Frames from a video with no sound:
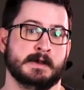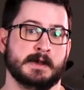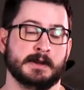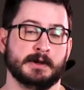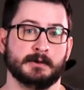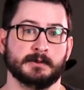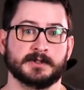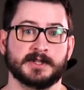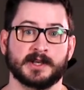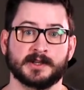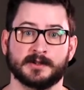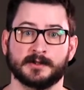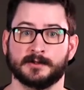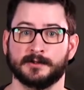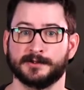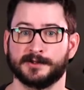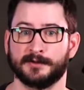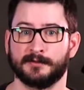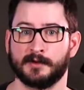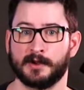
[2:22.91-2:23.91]
I don't know,
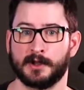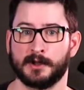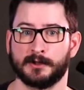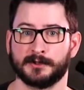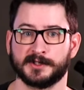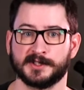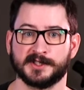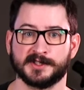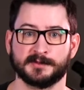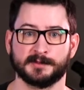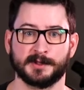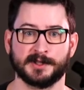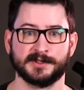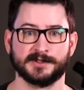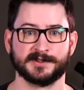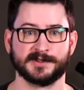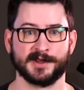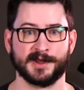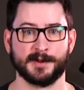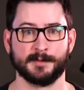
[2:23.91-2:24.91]
technical difficulties,
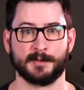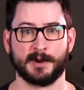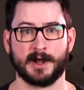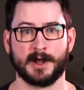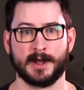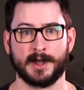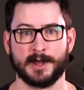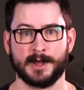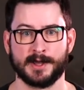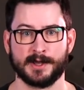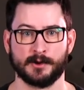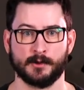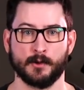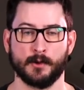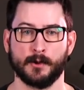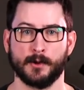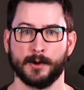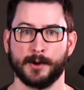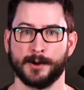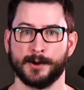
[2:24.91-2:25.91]
please stand by,
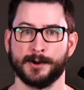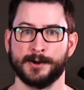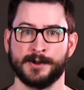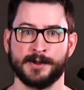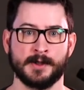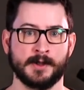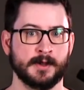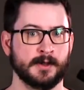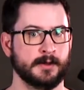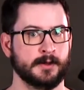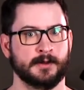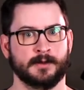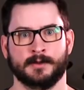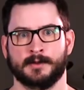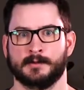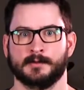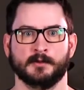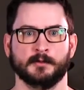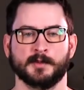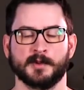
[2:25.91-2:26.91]
or
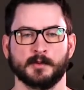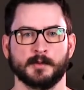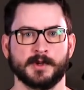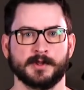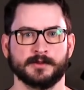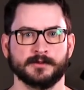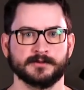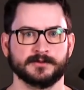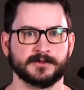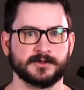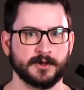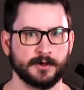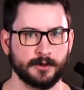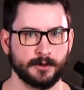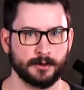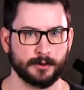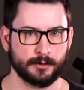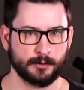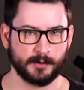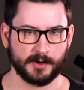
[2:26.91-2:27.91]
We'll be with you
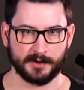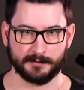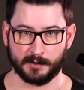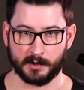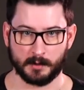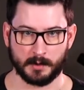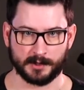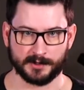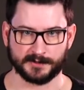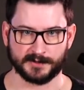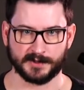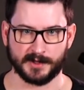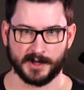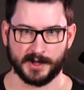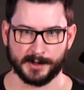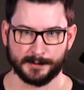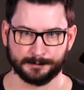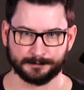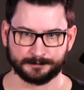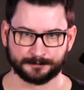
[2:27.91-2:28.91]
soon, whatever you want to
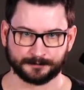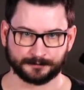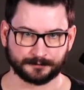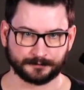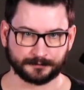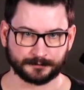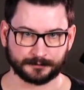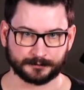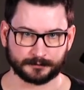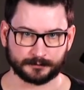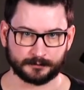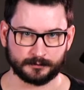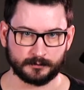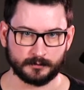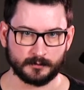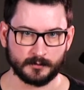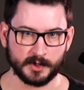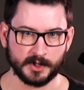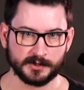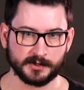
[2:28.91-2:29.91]
say.
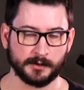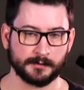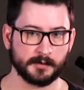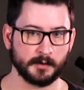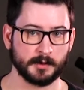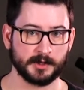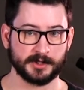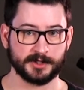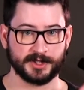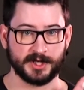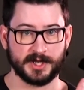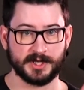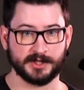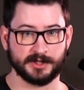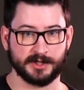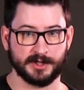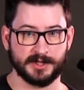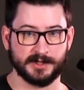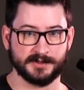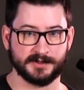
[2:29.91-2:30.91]
So if you want to
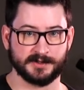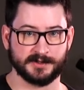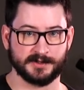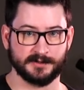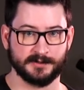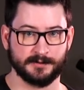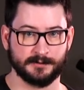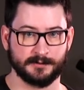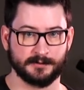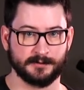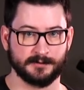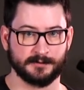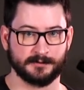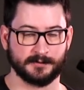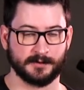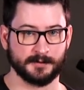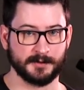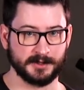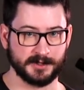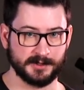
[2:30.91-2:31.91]
change this
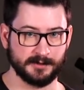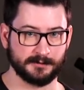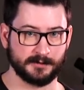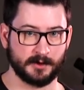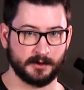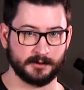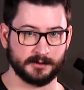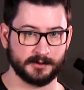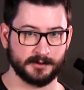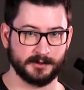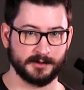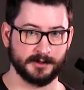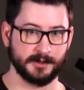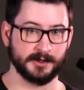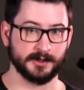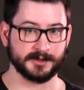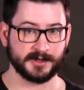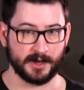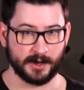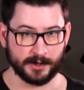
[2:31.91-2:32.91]
from the default,
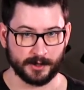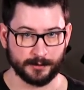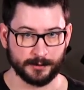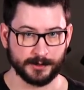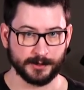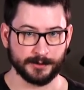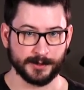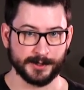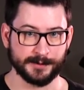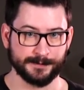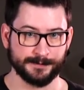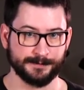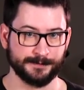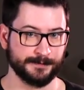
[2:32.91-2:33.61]
here's how you would do it.